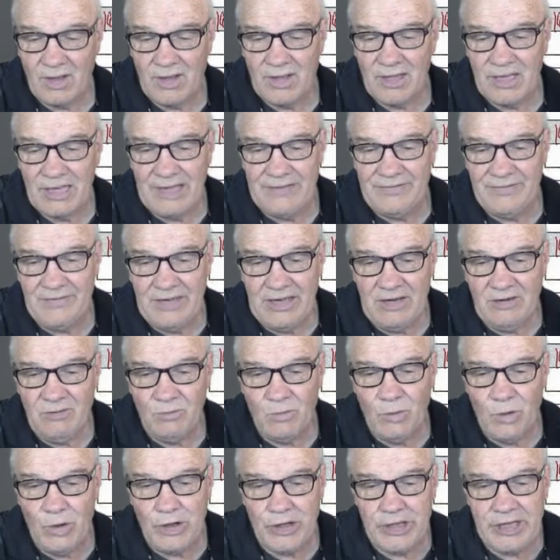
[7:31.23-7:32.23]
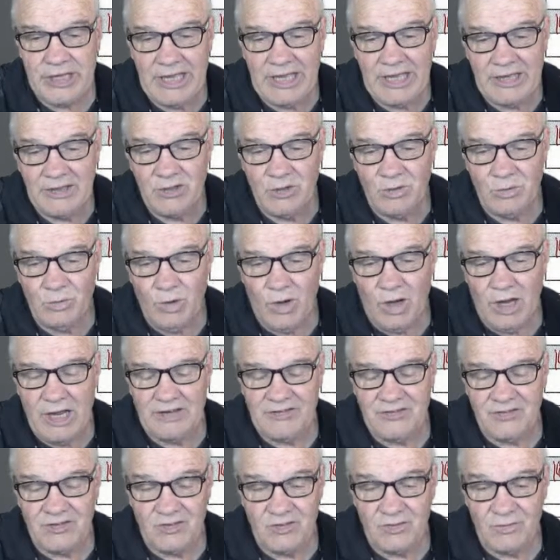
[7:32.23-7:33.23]
and then work out your
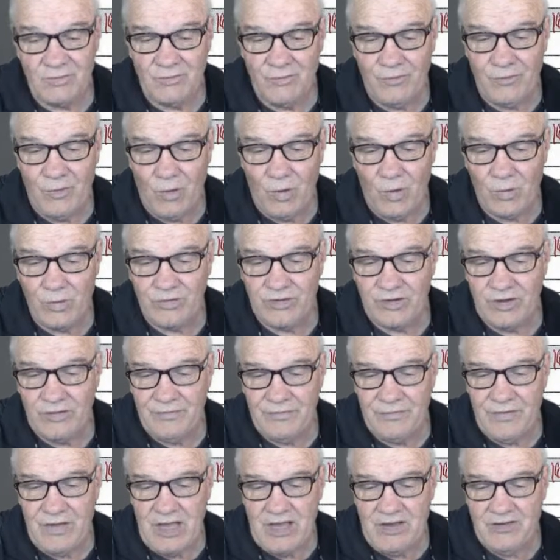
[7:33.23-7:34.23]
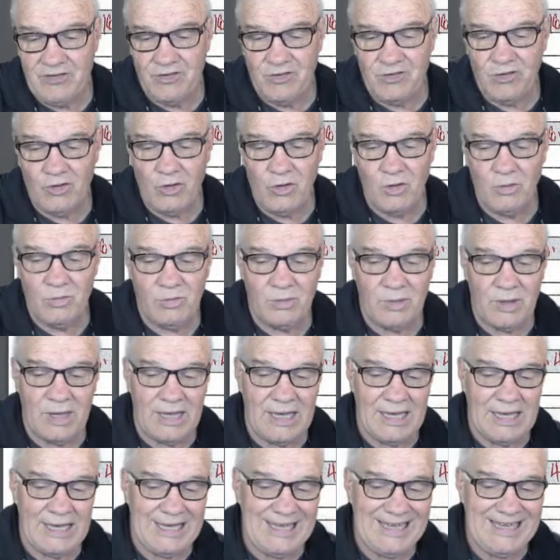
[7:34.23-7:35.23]
rises and falls. If these two
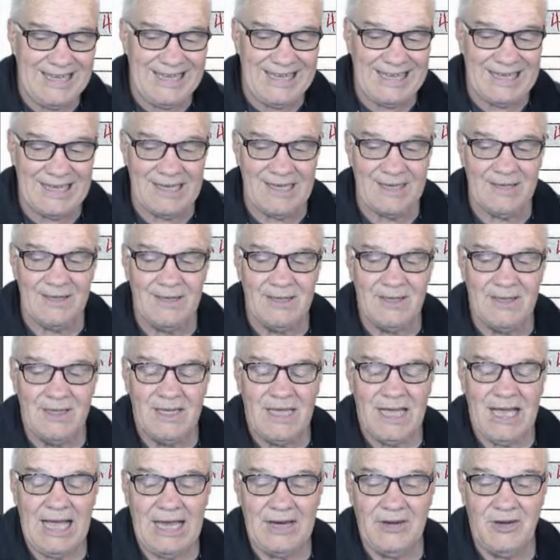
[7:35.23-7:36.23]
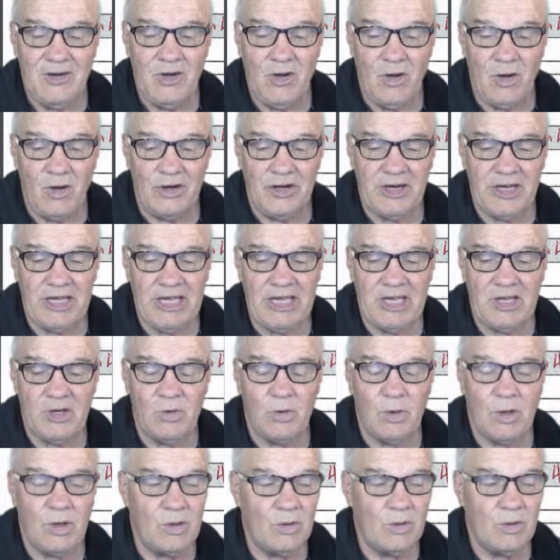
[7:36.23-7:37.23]
here are not
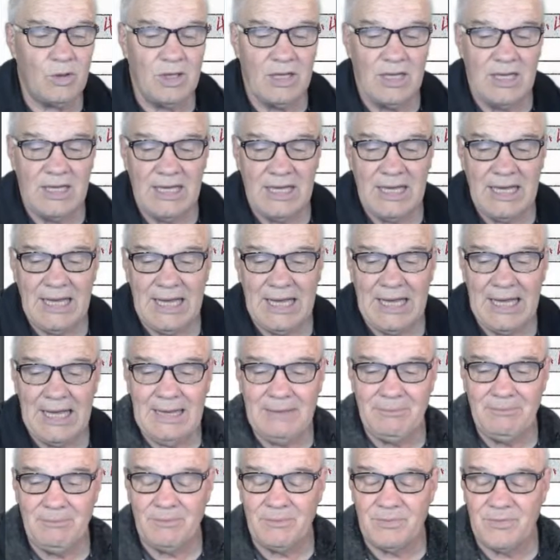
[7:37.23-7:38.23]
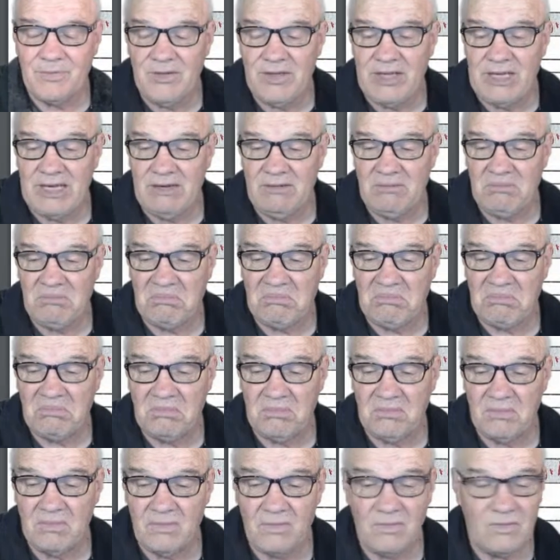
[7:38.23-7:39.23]
equal, then
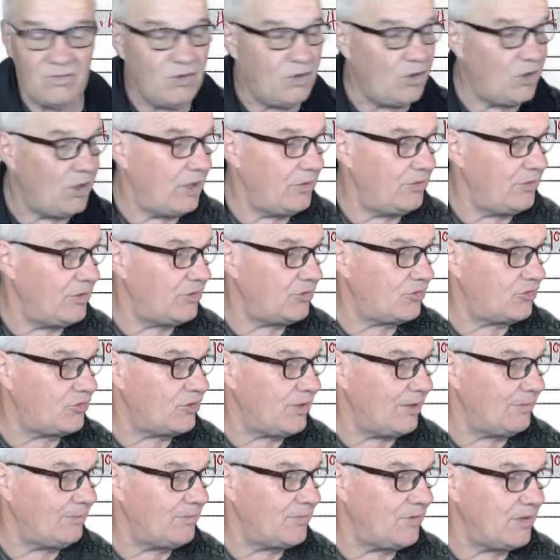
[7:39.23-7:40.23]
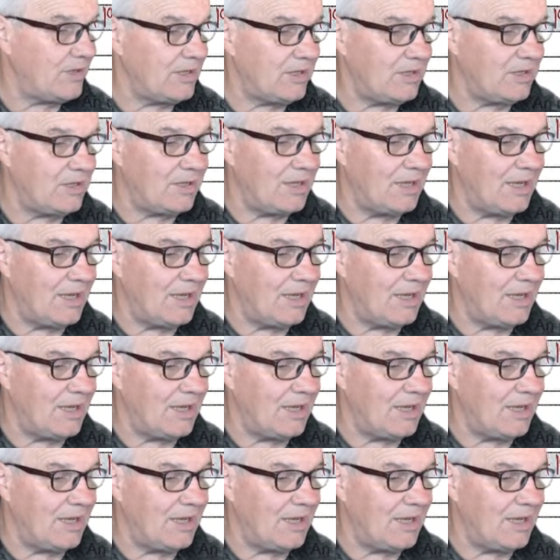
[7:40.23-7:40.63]
there's something